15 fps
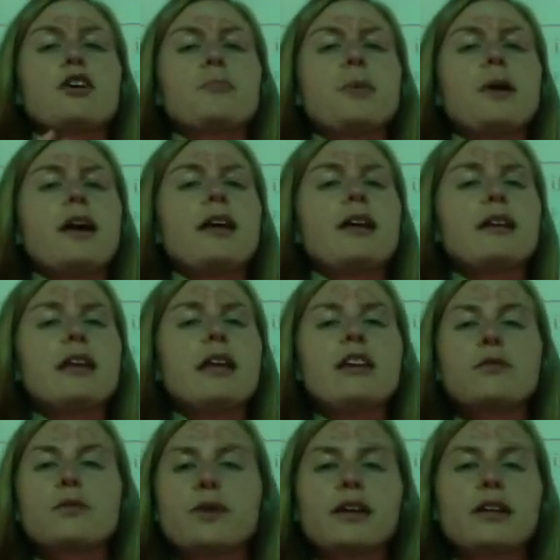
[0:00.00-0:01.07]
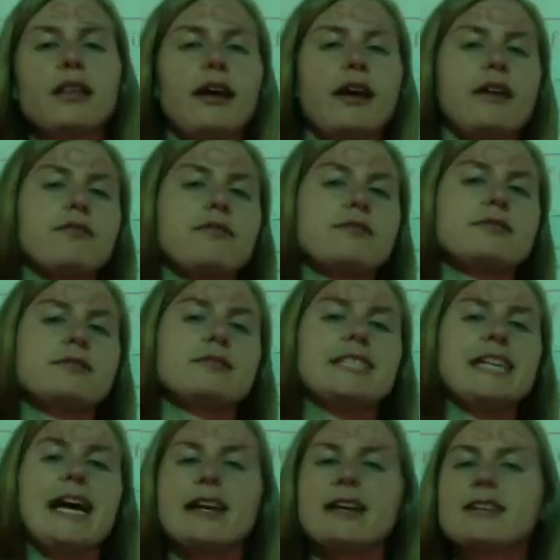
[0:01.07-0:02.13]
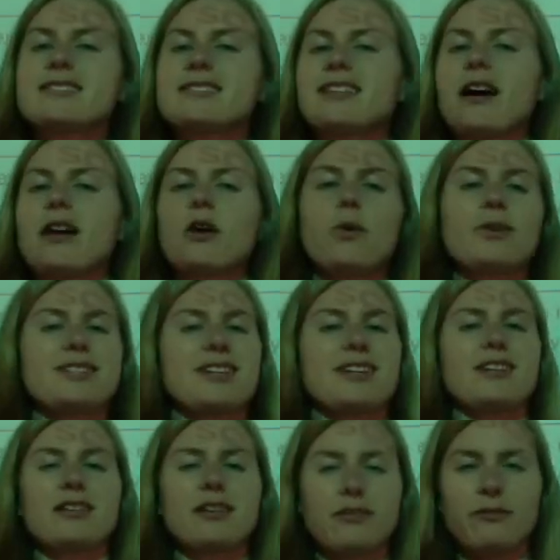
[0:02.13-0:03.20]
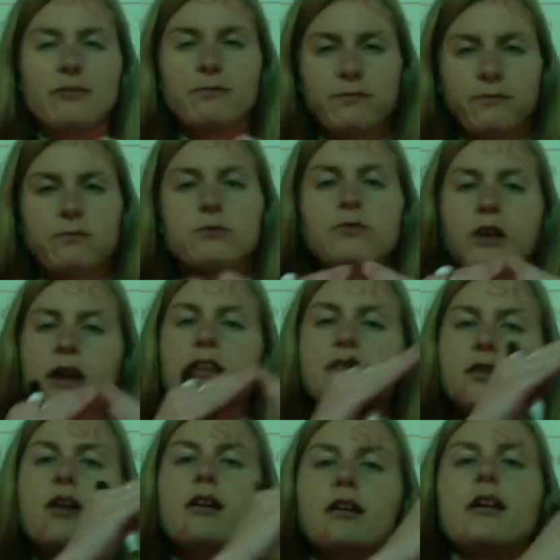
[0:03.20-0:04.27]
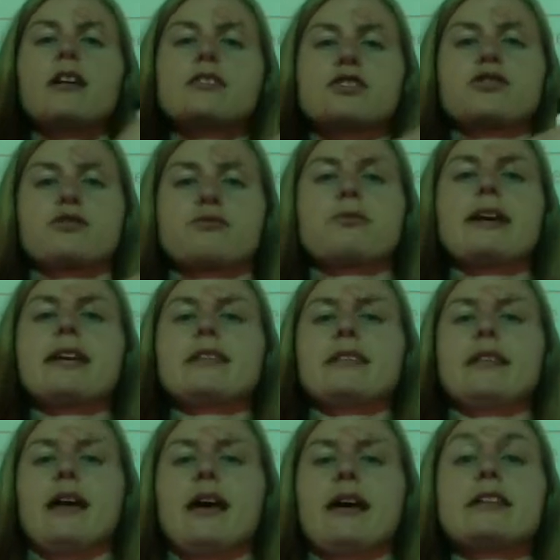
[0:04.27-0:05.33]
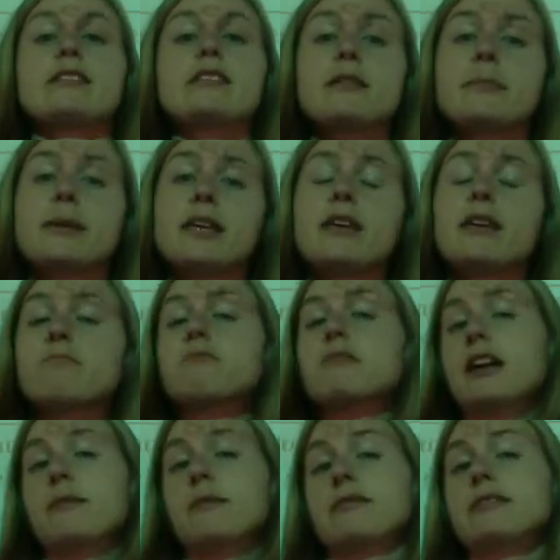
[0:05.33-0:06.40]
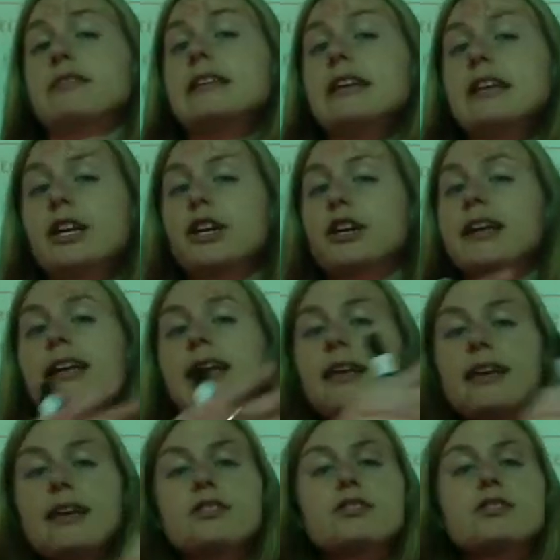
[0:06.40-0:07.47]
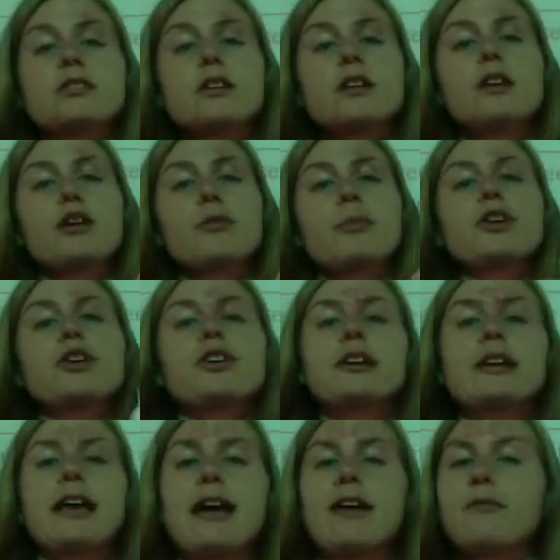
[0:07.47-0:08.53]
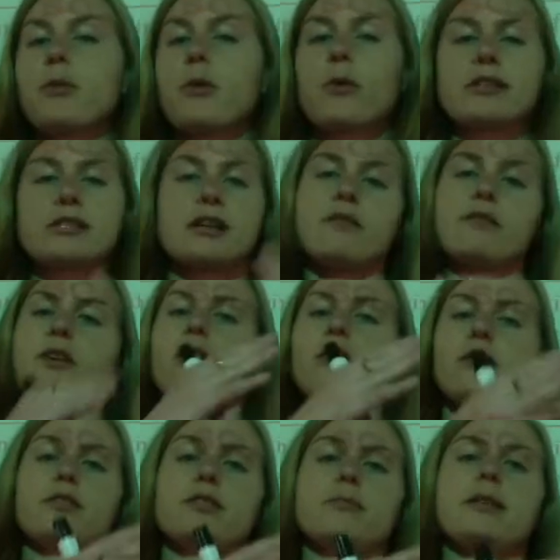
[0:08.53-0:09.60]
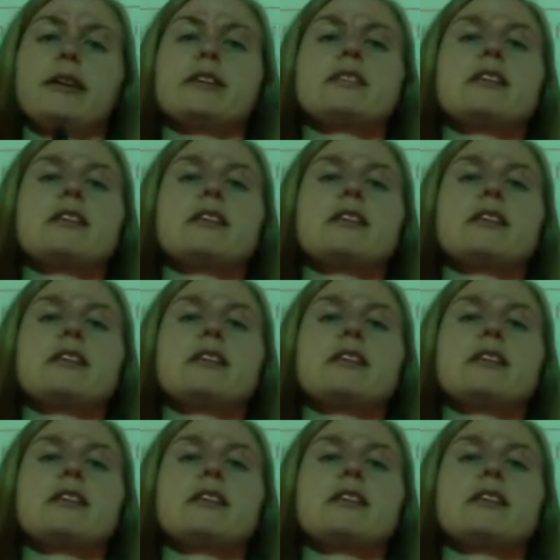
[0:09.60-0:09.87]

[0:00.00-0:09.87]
But in real life, data is not always going to run along a straight line. It's going to be kind of linear-ish, but you're going to have points kind of all over the place.